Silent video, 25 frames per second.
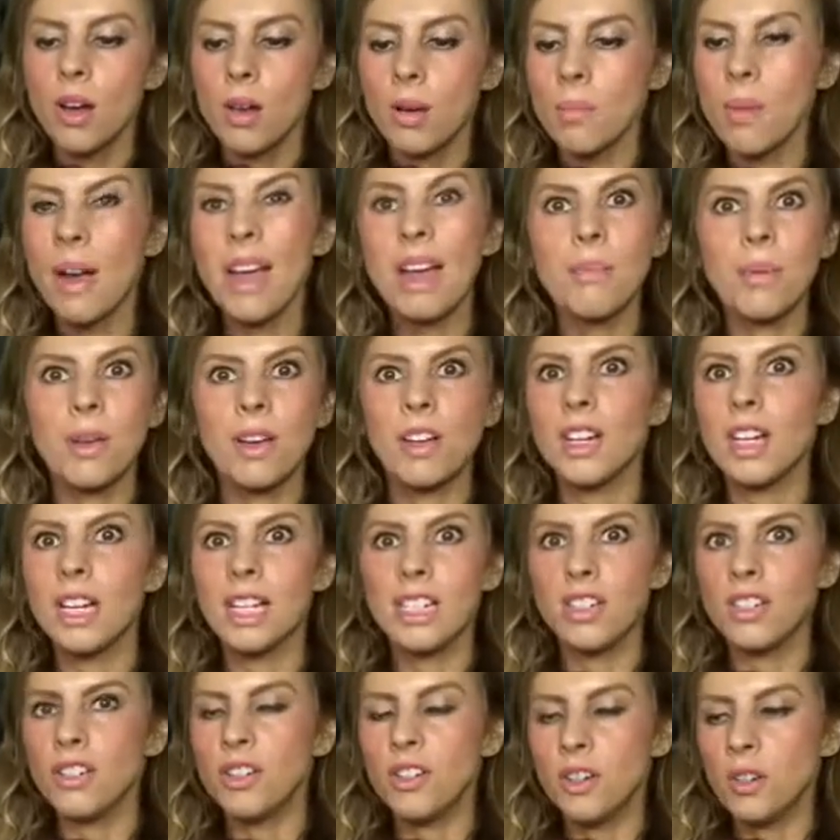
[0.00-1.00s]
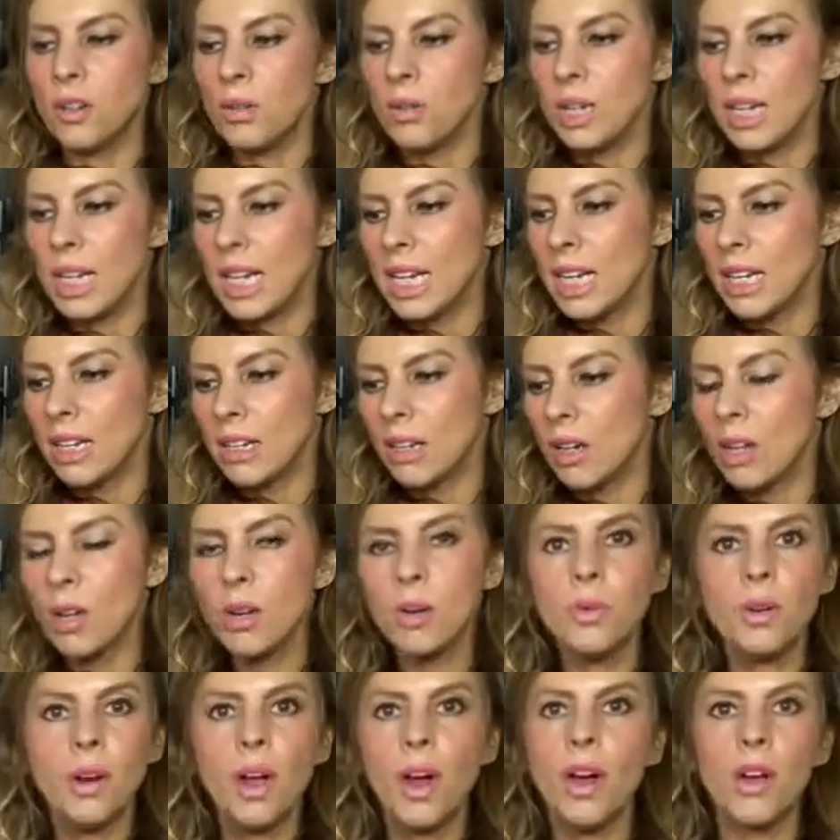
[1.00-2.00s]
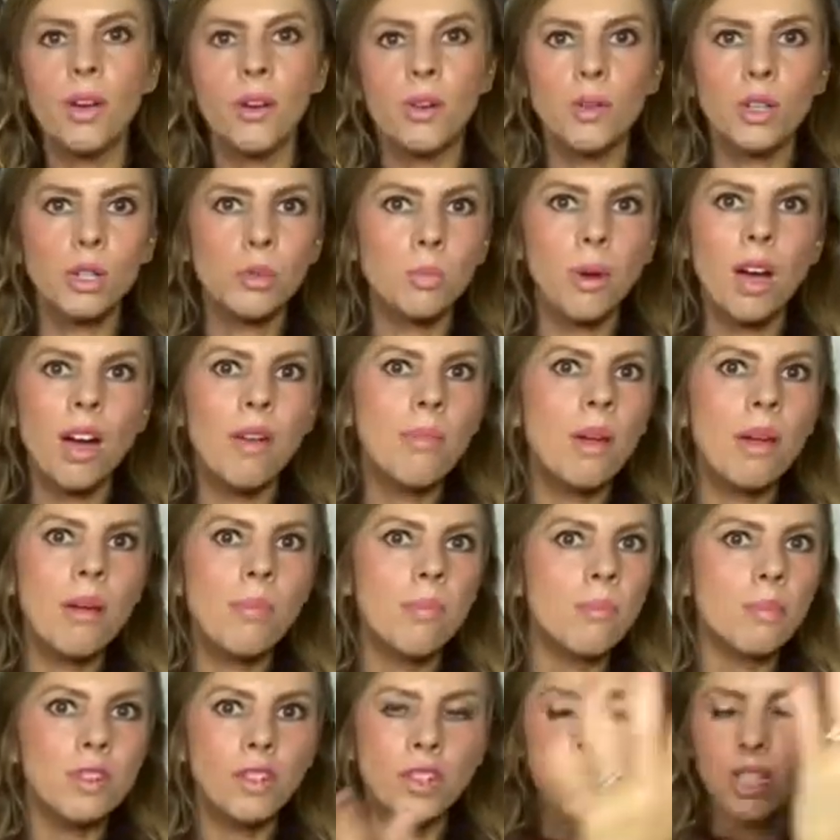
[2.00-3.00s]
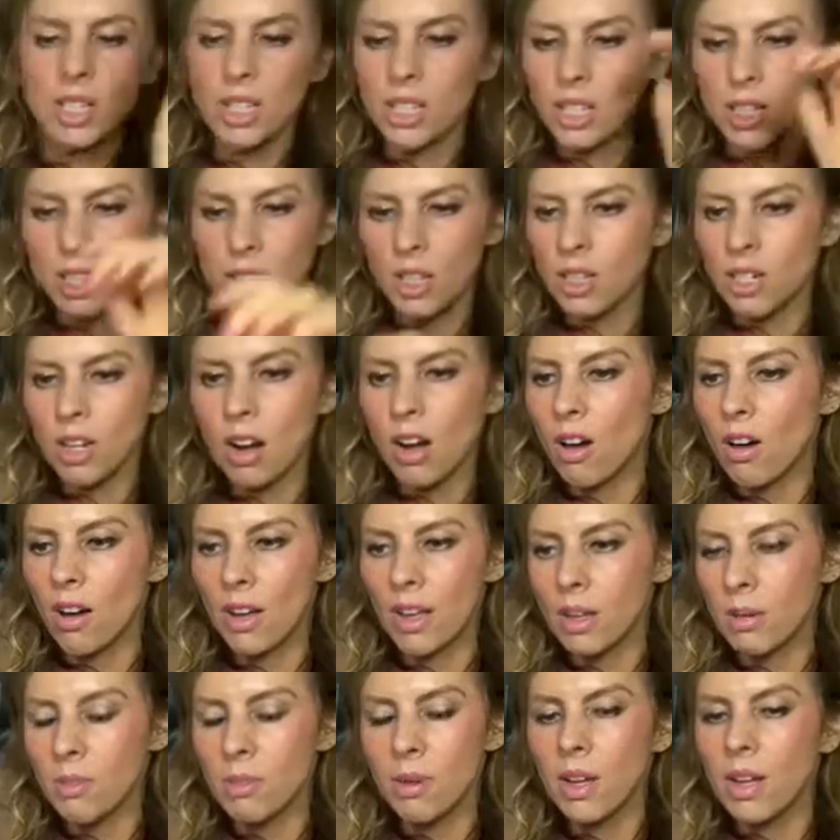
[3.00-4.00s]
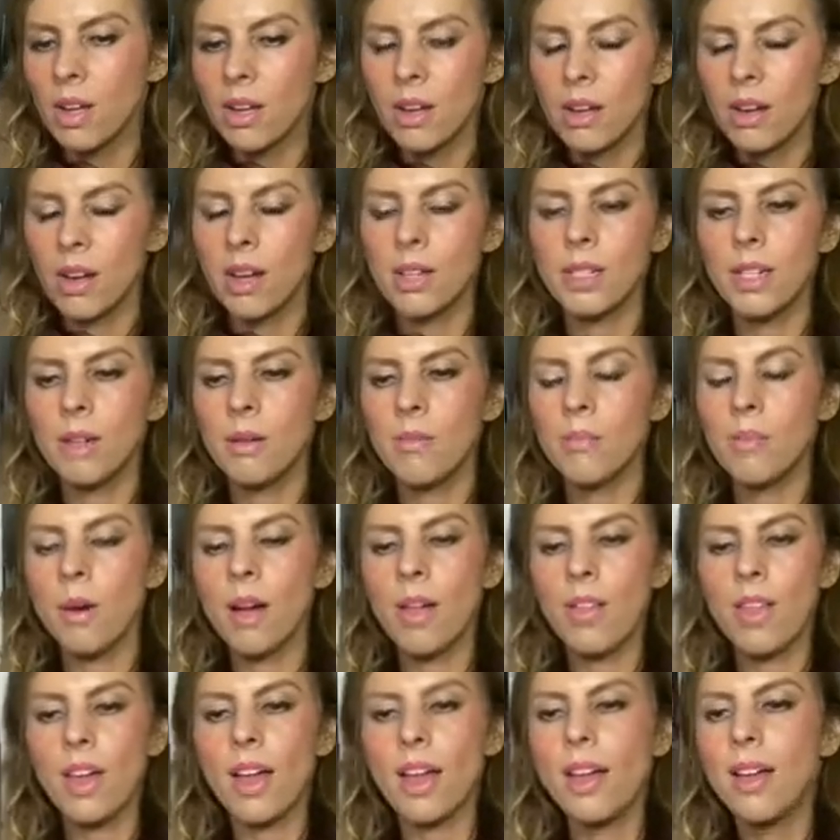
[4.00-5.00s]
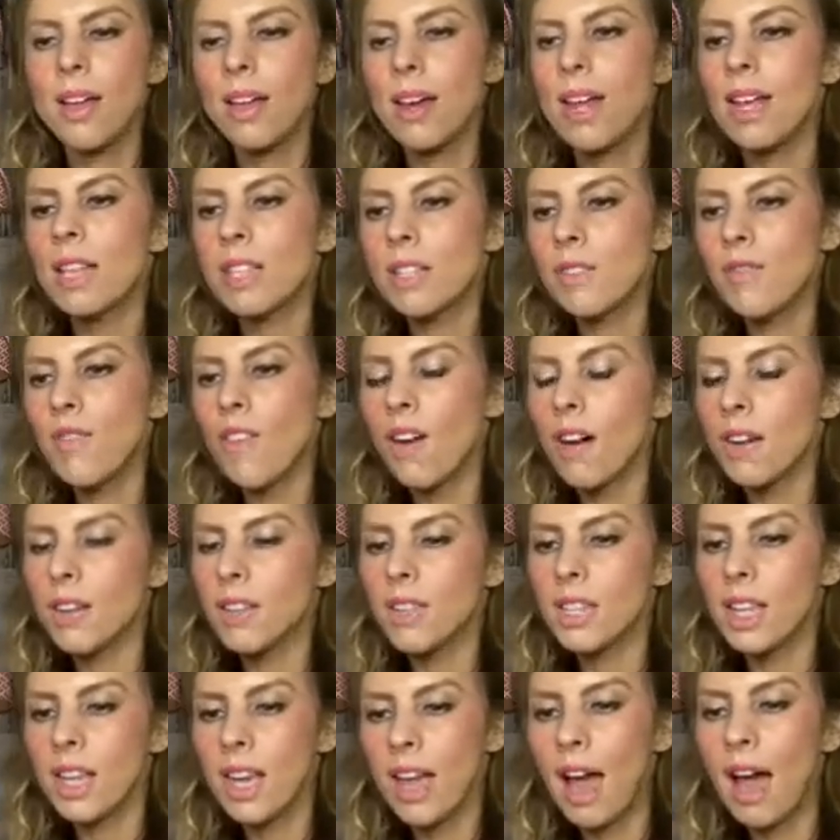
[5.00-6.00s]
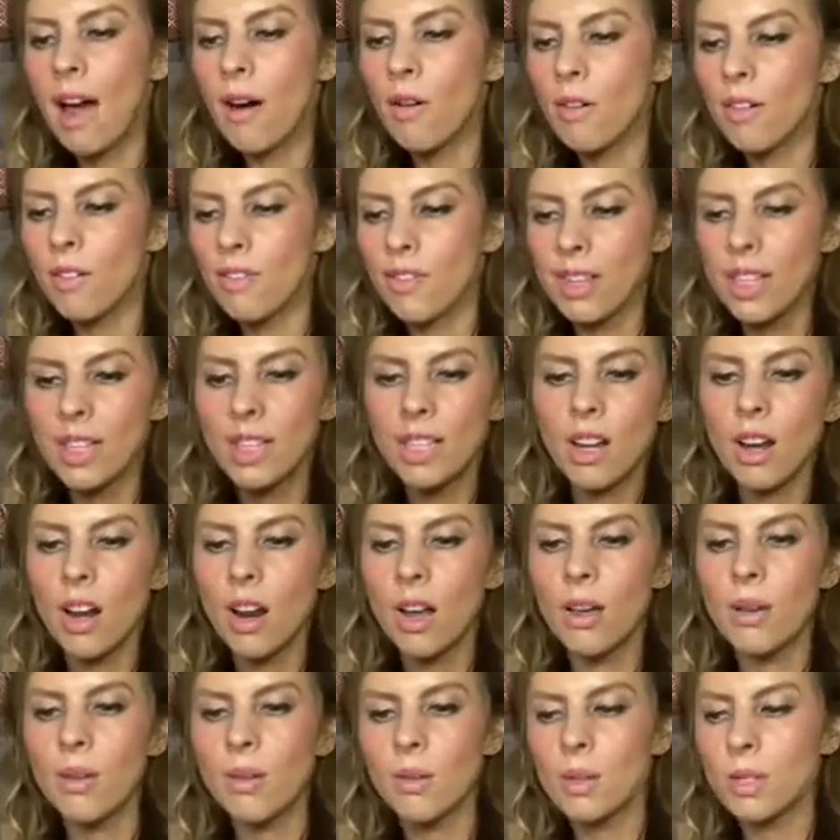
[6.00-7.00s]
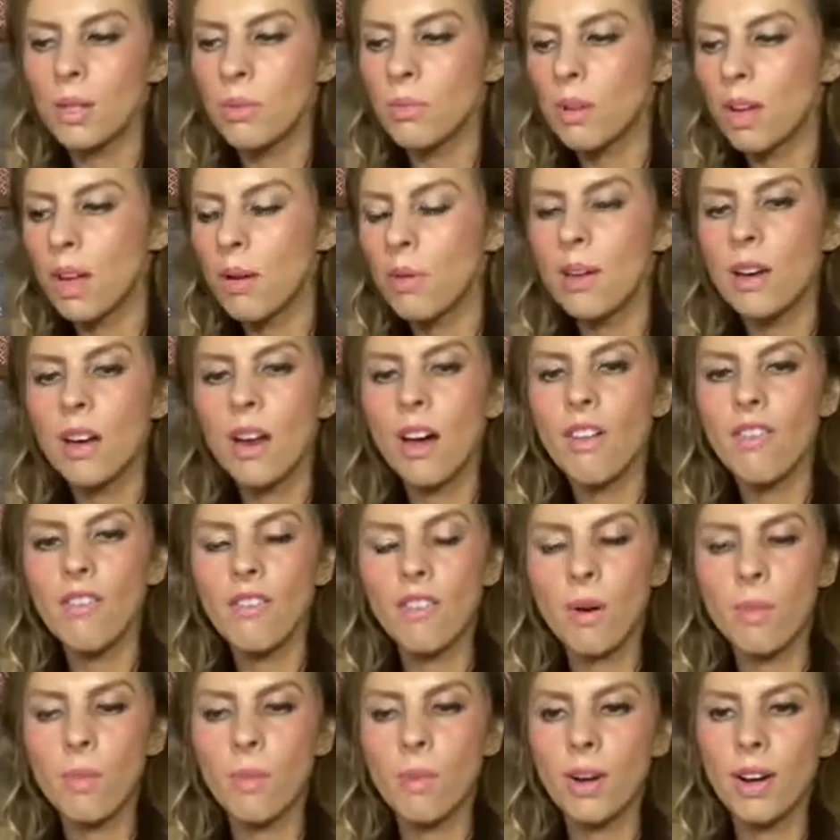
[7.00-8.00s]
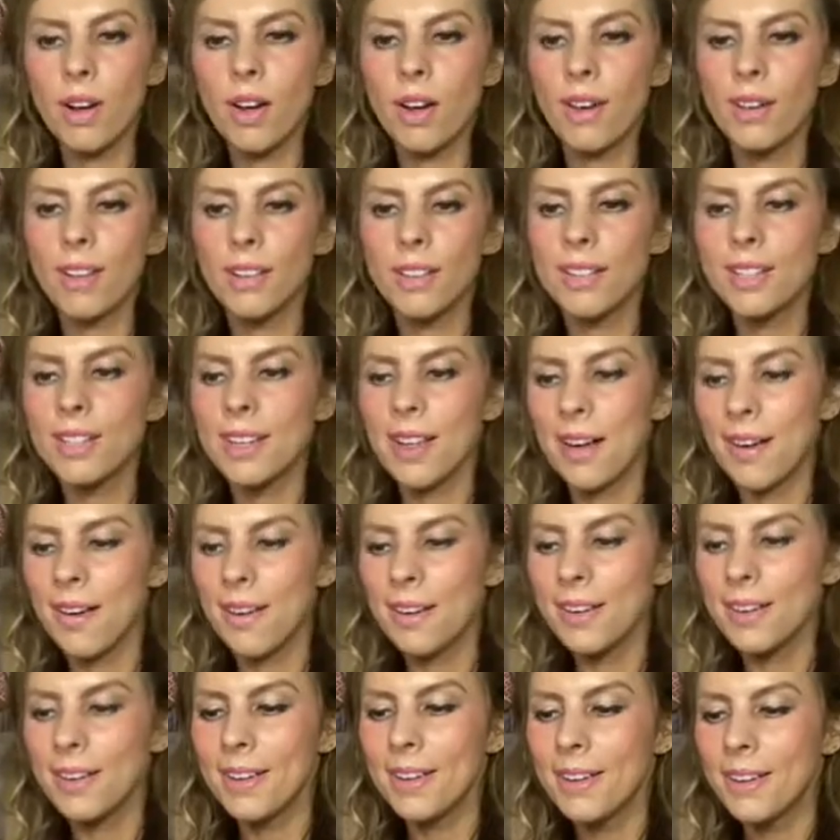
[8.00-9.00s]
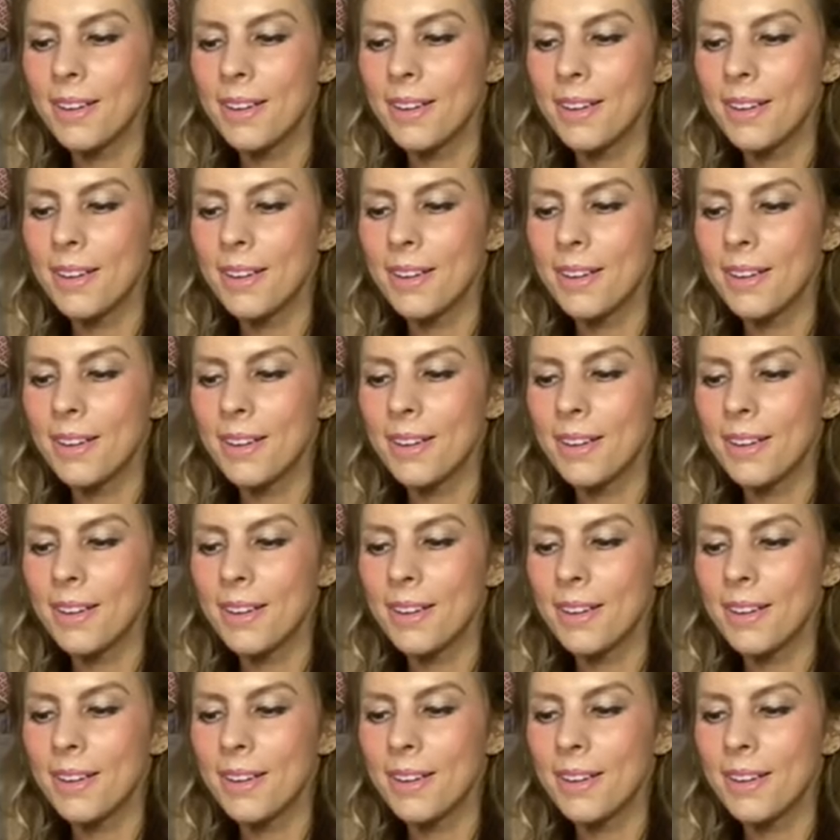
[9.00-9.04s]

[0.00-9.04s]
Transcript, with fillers: Maybe I needed a new needle, who knows? But I remember just at the time, I didn't bother. Let's find Alfie's clothes. I'm going off on one, aren't I?